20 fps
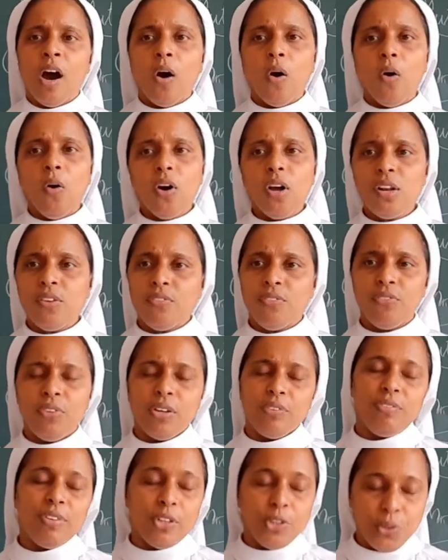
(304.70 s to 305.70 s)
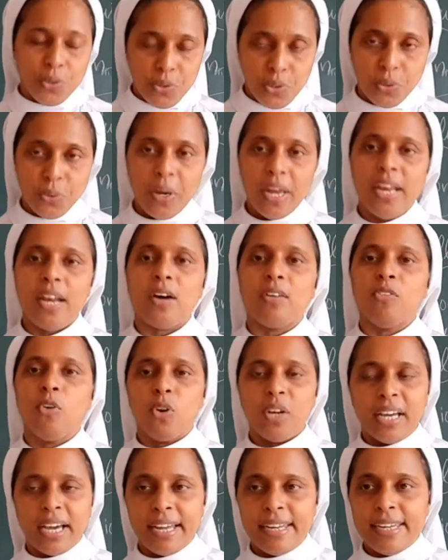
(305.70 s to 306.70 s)
all due to
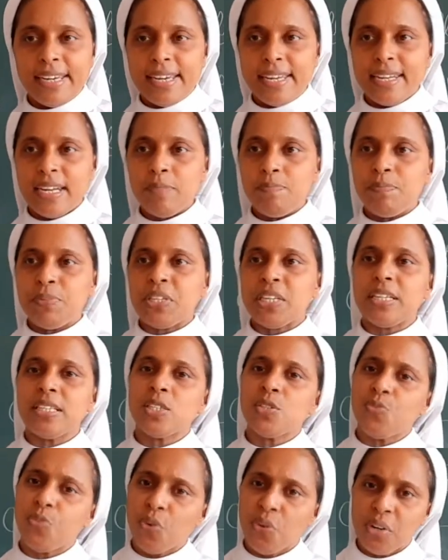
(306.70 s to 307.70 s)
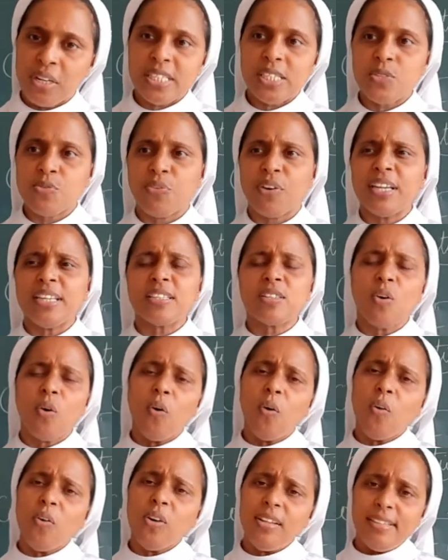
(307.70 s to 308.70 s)
volcanic eruptions, forest fires,
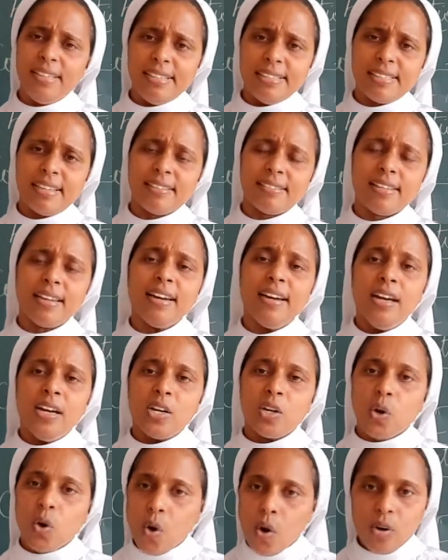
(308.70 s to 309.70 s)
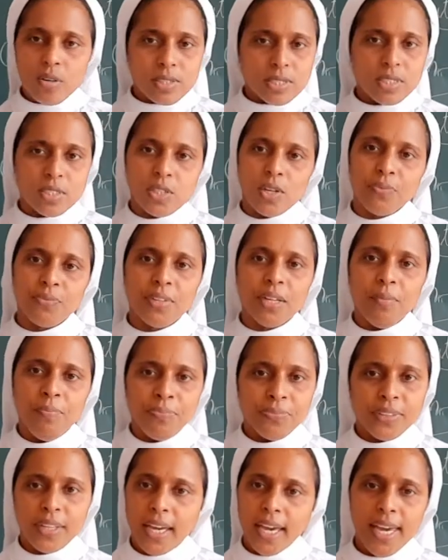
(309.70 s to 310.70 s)
all these are the causes of the
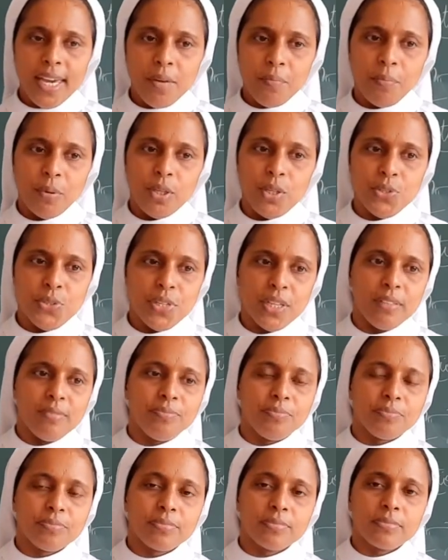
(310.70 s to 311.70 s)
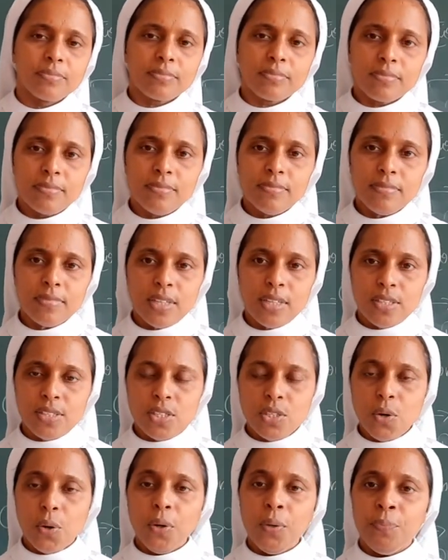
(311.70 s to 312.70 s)
air pollution.
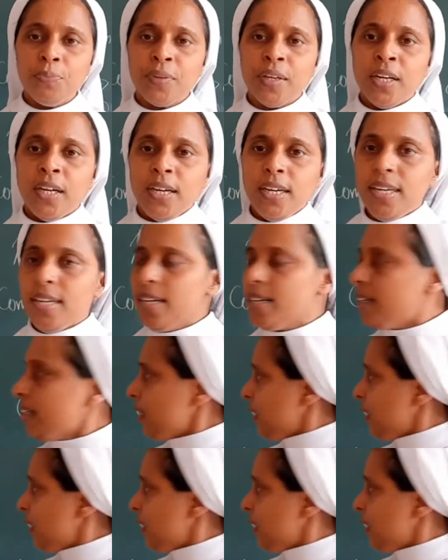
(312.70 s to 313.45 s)
So here,